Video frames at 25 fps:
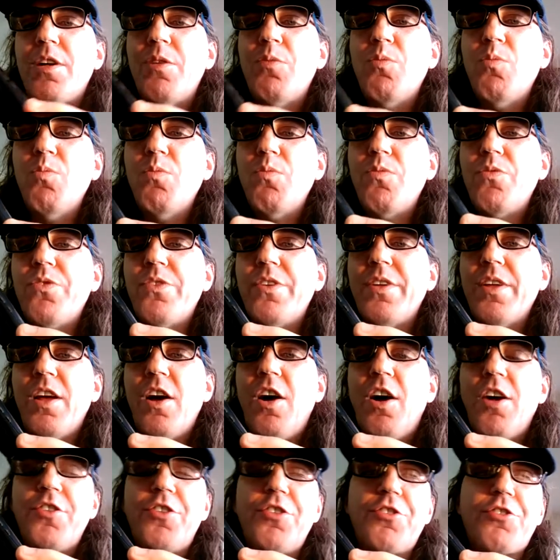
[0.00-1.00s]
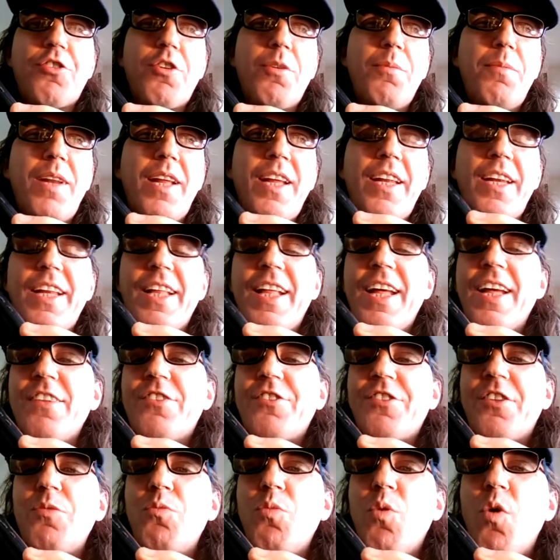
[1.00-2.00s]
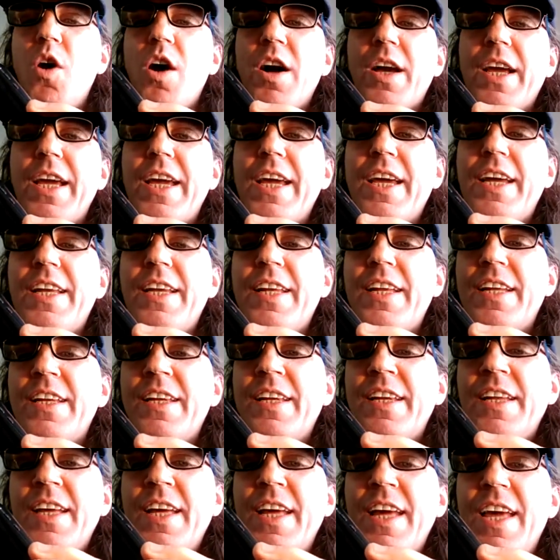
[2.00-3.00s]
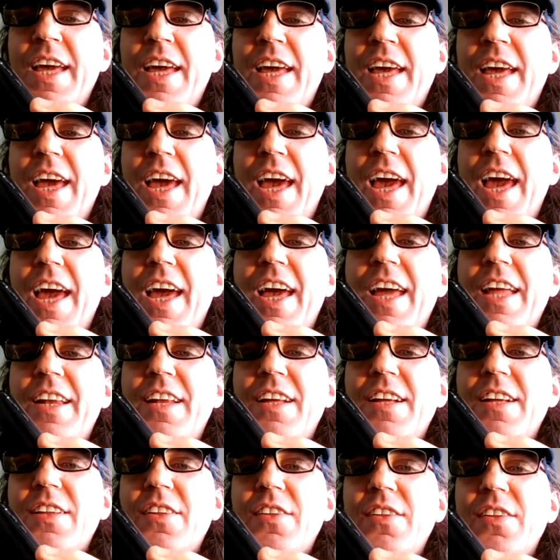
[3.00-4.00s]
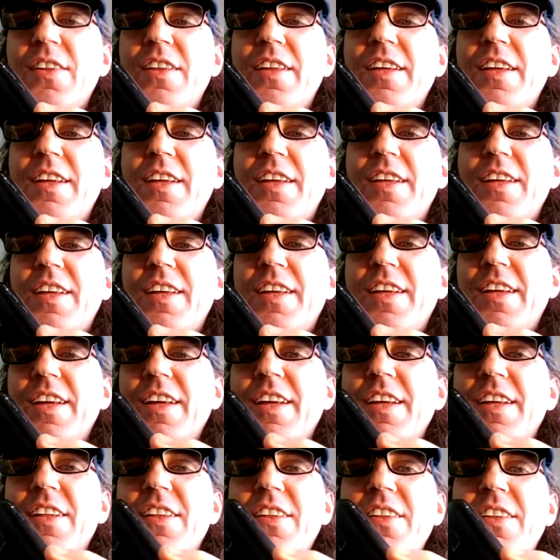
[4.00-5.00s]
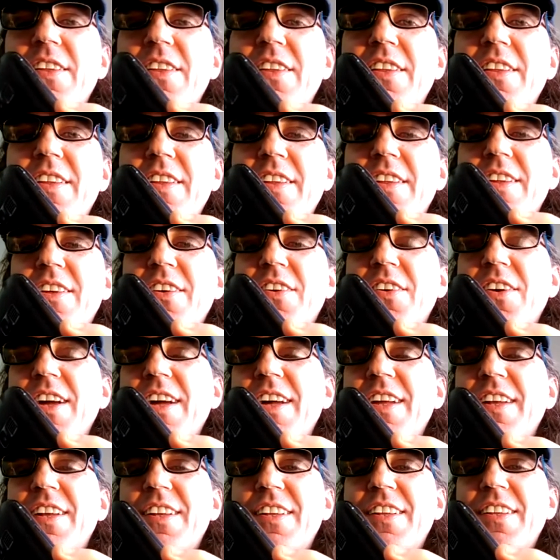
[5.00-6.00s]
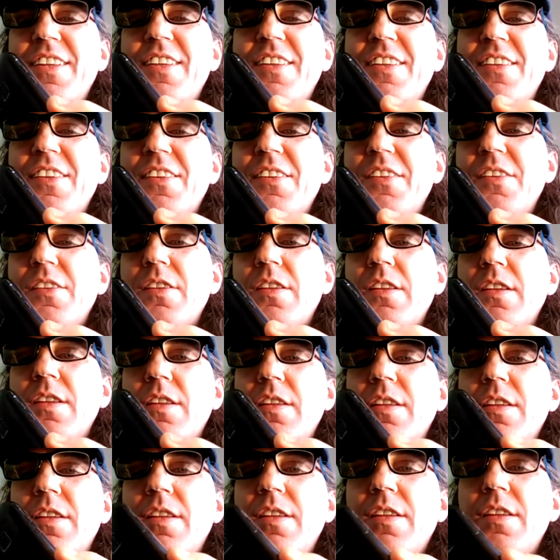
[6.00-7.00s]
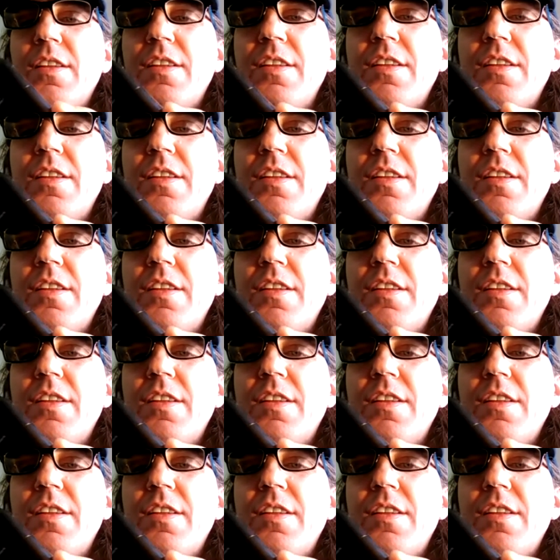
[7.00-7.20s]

can are discriminated against and walk in and yeah, you, can, you can actually walk in if you've been right. discriminated. You got to make an appointment